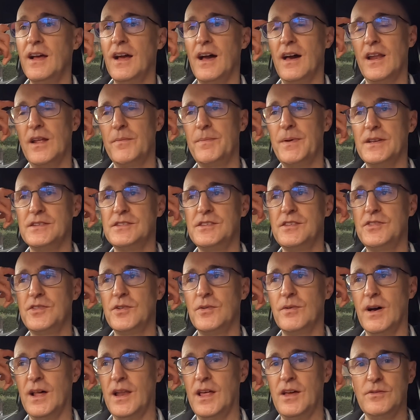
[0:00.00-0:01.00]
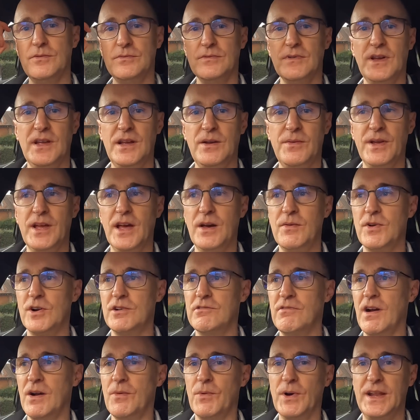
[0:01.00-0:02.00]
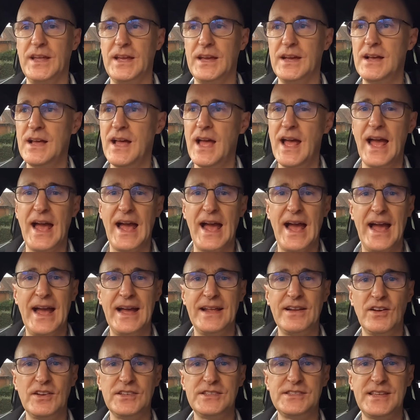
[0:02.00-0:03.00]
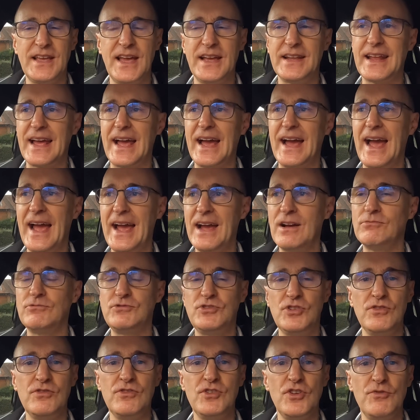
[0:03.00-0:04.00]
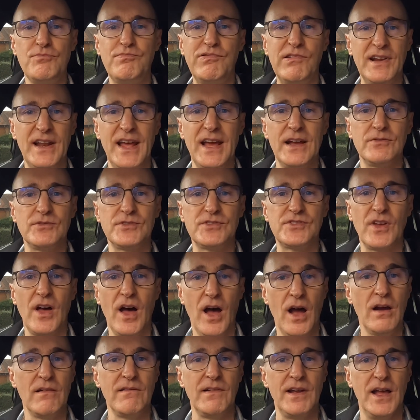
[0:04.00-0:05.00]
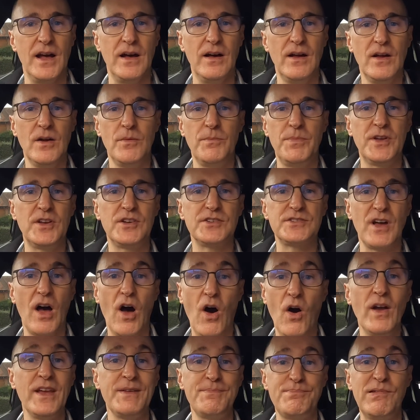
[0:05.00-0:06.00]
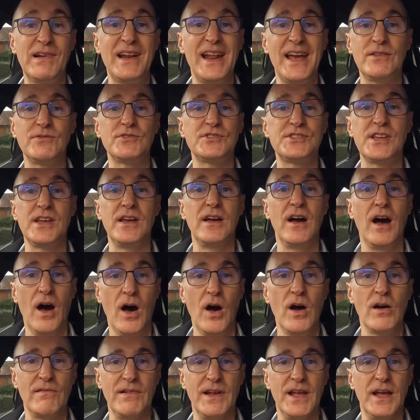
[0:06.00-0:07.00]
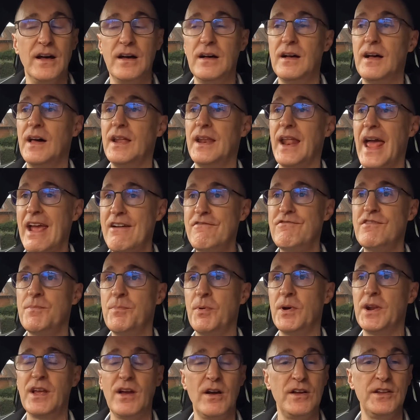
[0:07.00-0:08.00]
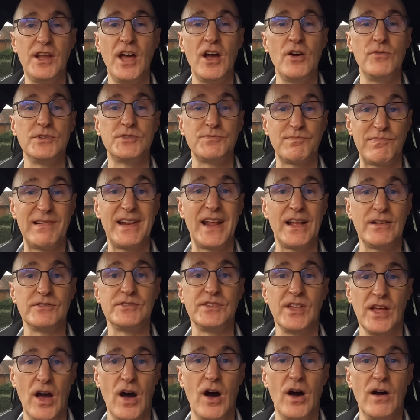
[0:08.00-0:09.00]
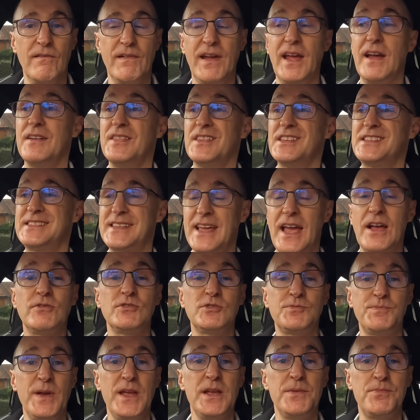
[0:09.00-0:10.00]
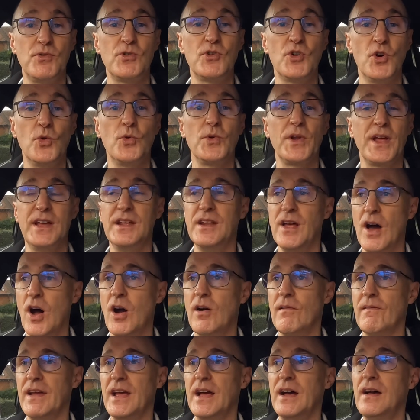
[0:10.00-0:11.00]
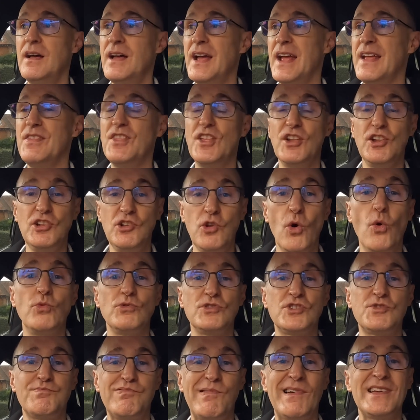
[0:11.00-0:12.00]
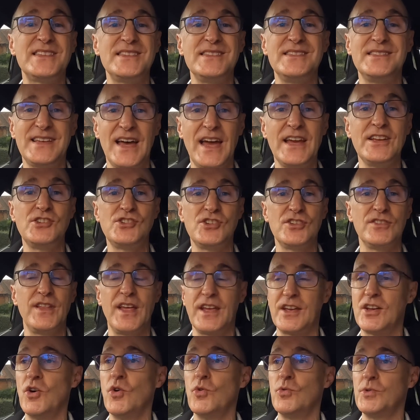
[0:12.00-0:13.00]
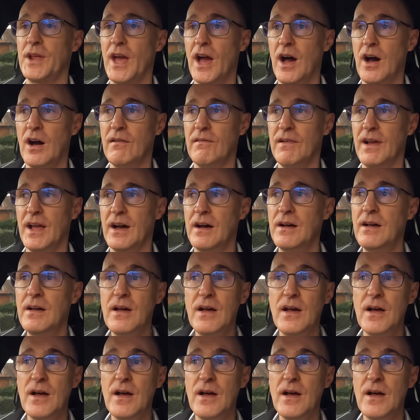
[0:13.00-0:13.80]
And I bet she thought, hello, here we go, got the right one here. And I said, how do you pronounce Ariya? Because I pronounce it Ariya, and everybody I know has pronounced it Ariya. The salespeople called it an Ariya. In the launch presentation, they called it Ariya.